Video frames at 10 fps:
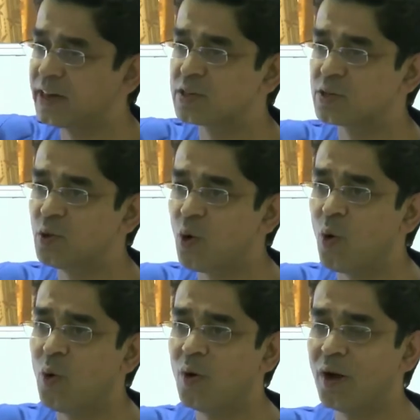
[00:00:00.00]
there is
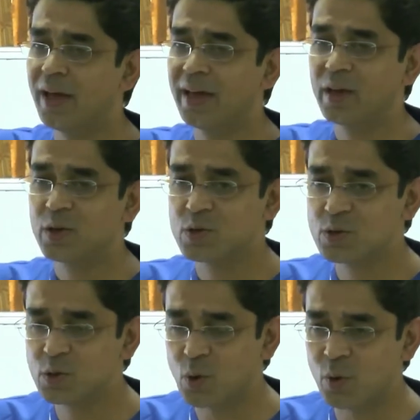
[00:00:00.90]
no
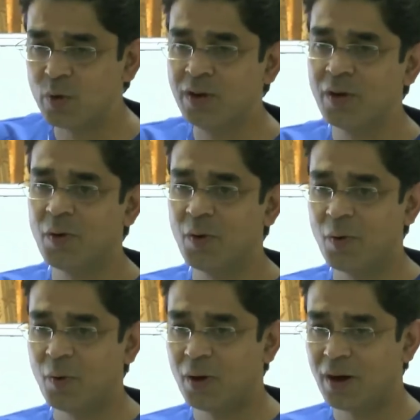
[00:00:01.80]
zone
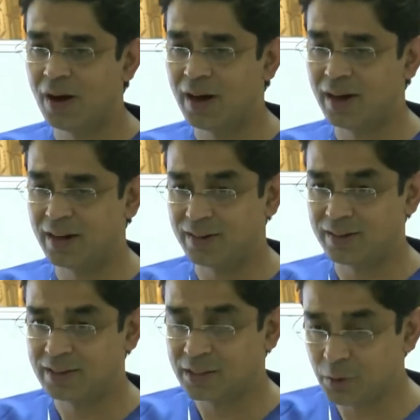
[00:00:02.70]

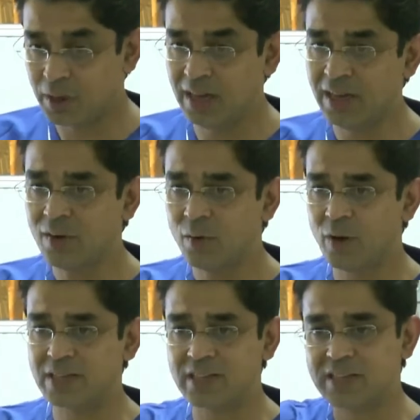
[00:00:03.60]
3
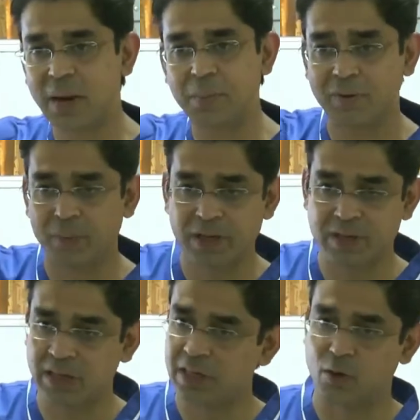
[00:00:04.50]
vessels coming from
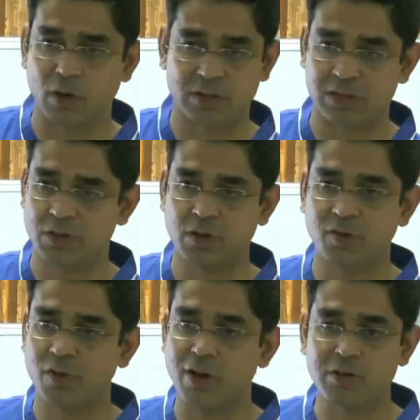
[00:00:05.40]
the intercostal. So
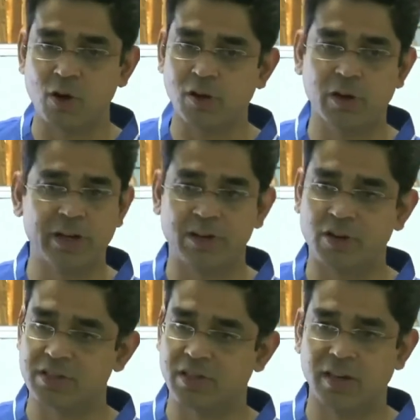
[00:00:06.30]
you've lost all your
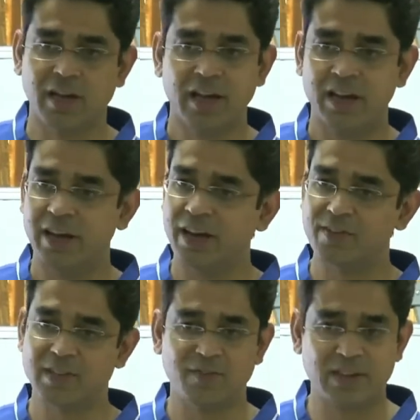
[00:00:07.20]
intercostal
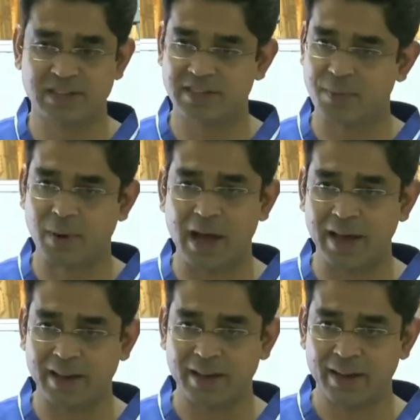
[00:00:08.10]
nerves and vessel
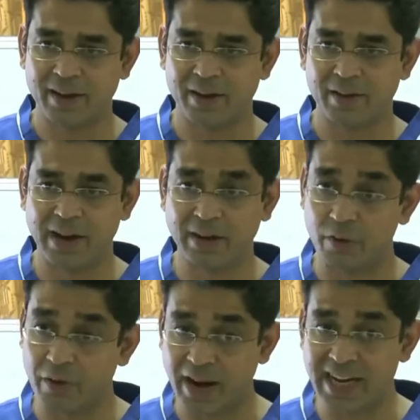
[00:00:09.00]
supply, right,
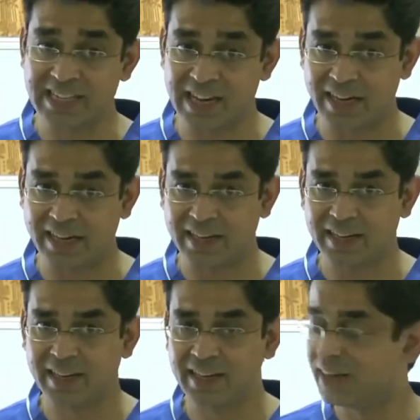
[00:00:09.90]
on the right side.
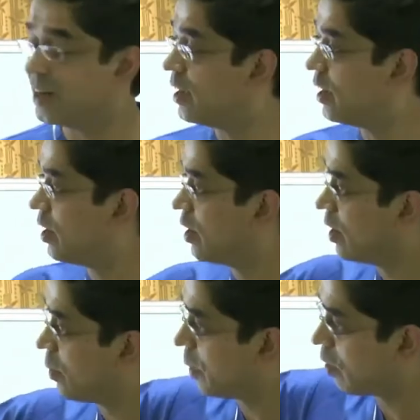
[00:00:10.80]

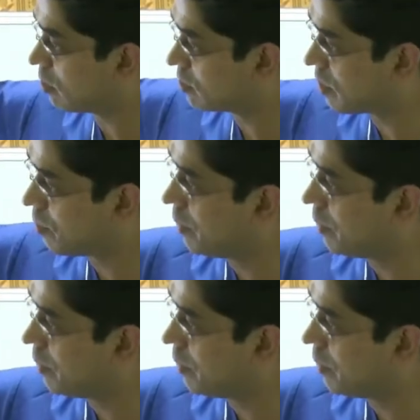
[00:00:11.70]
Because of the